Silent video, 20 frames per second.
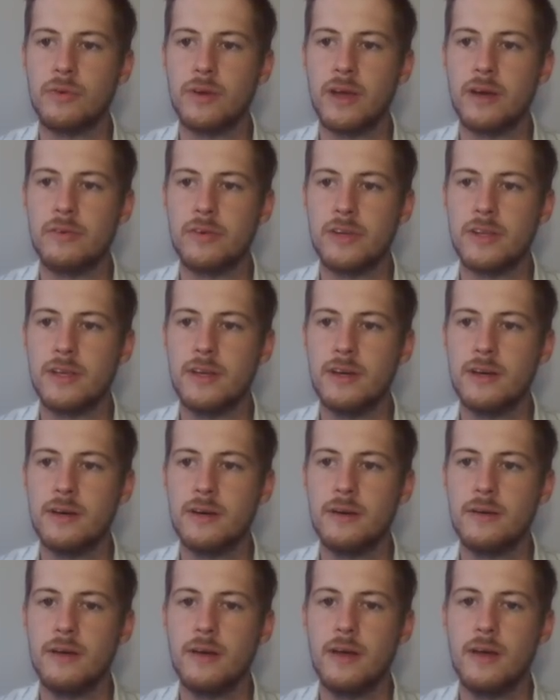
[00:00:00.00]
have it
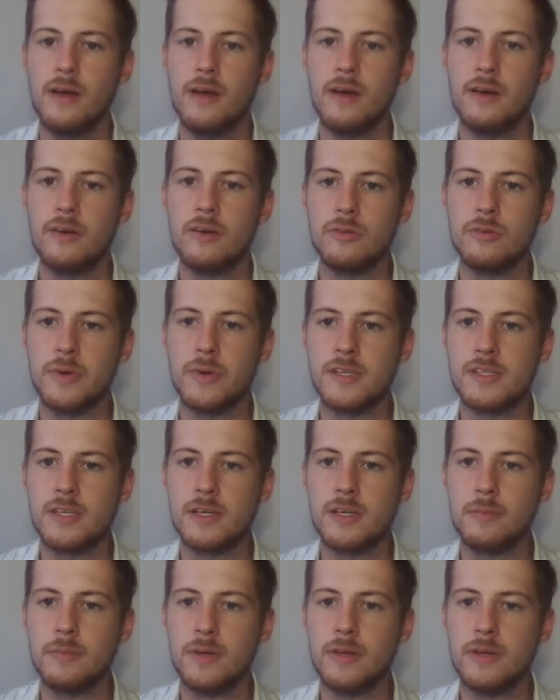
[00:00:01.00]
here, so
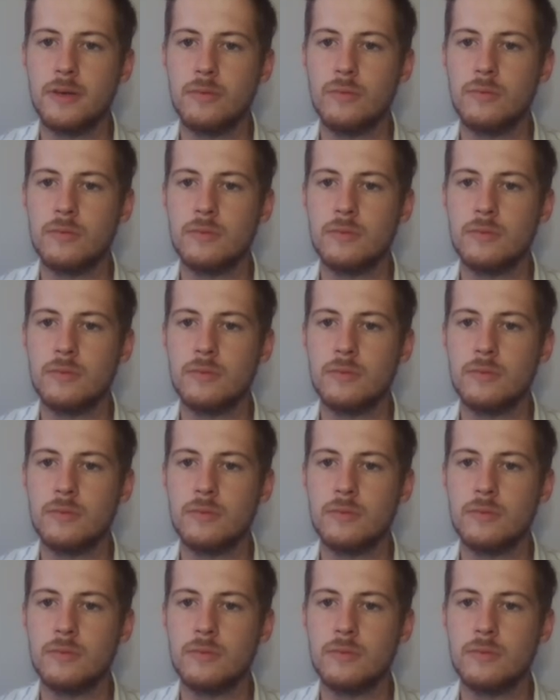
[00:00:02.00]
basically